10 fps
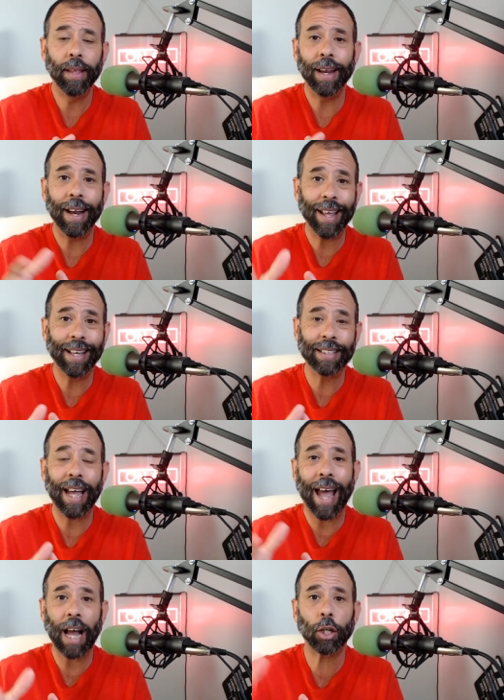than it
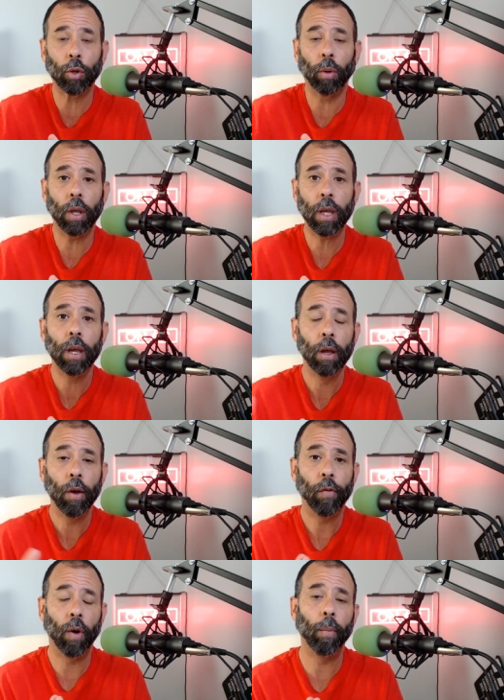is actually
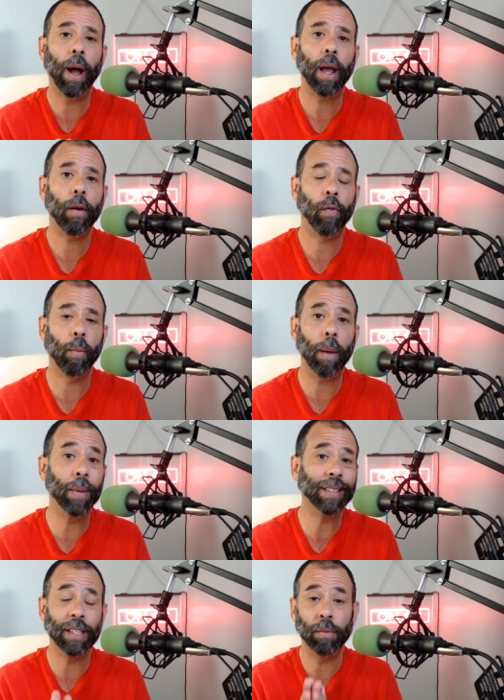from my from
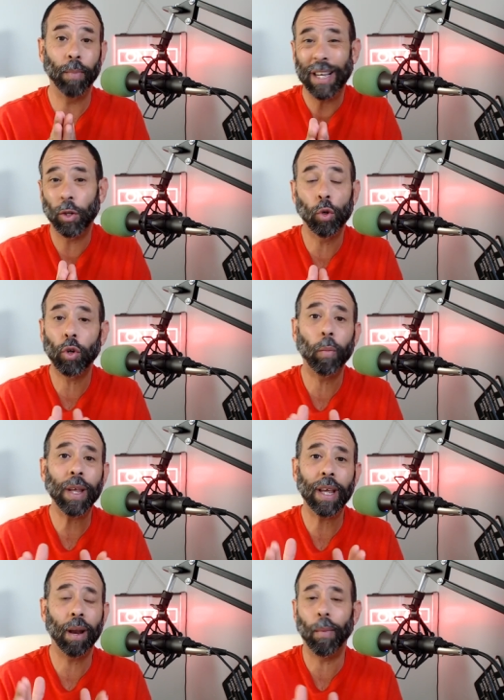my business. My social
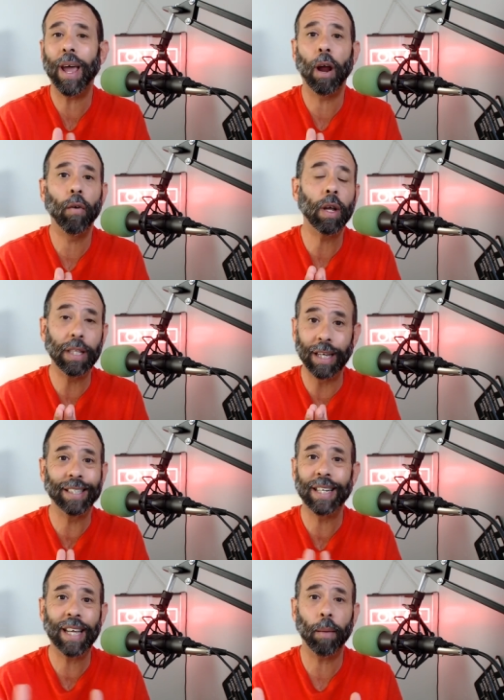media in my area
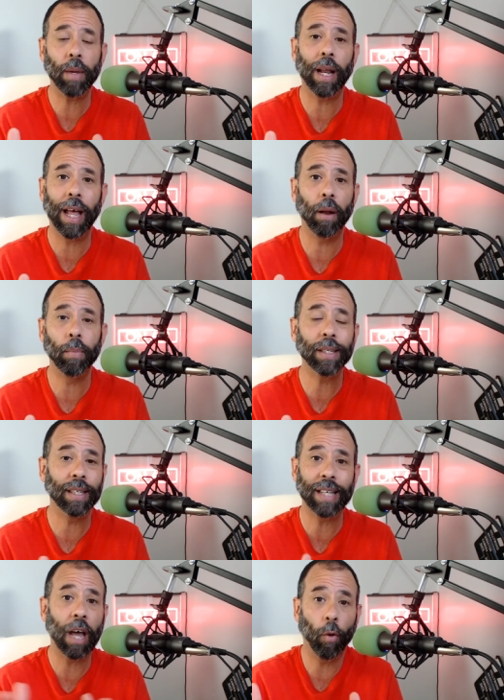doesn't get me a lot of
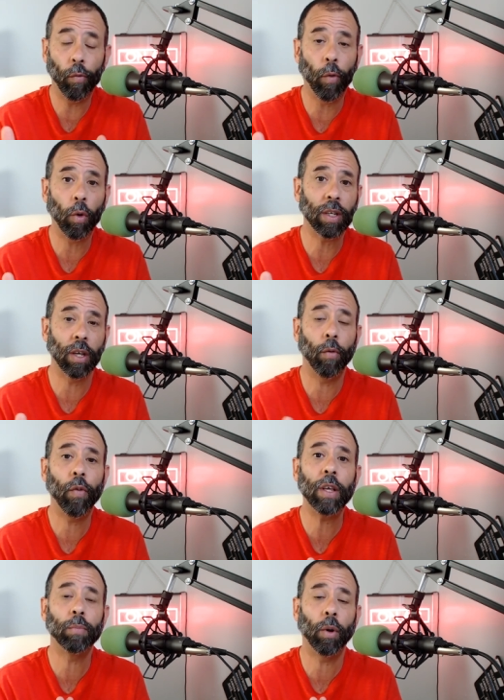business. I don't focus
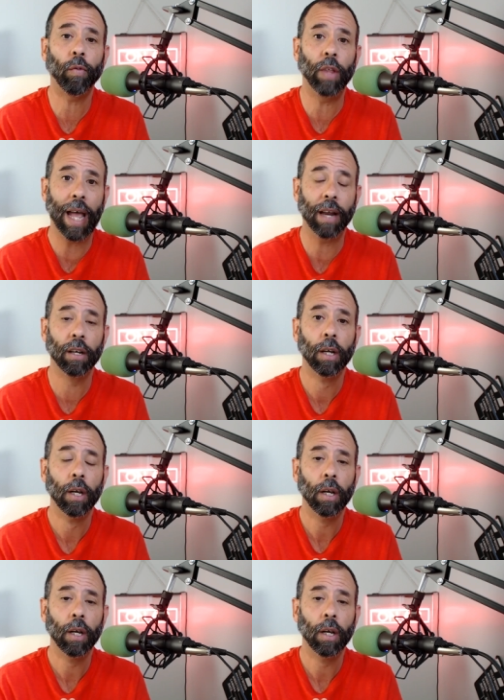on Facebook for that.